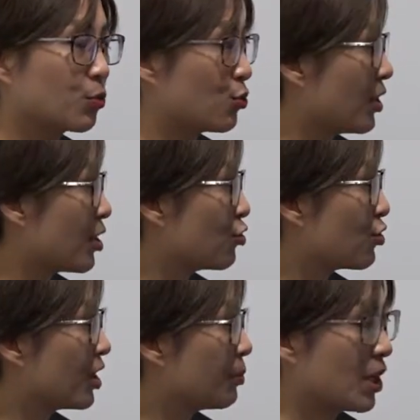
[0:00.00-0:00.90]

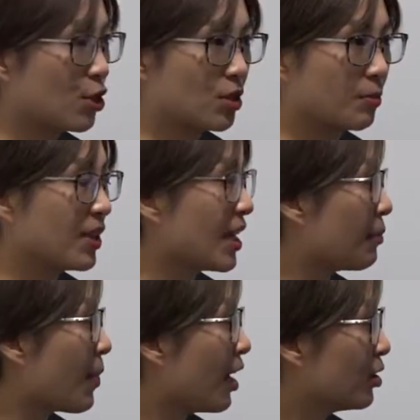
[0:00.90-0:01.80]
GHG emission
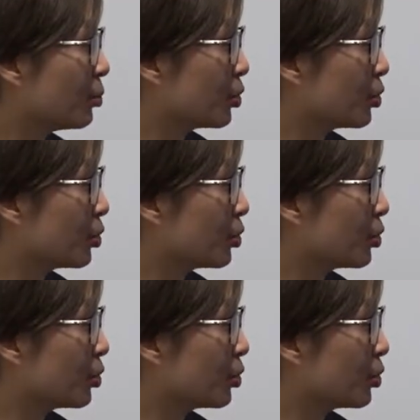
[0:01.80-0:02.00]
than other